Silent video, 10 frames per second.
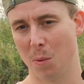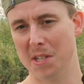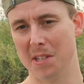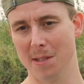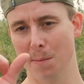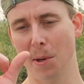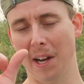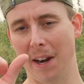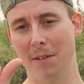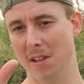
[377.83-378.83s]
which is
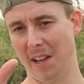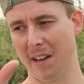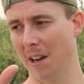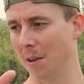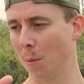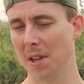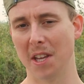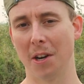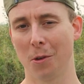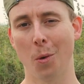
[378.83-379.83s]
putting everything kind of
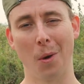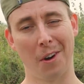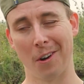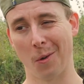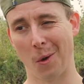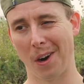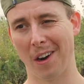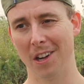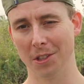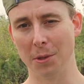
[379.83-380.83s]
within a quarter or a
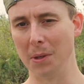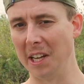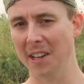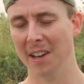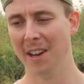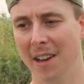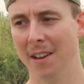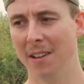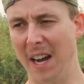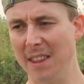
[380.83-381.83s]
loonie.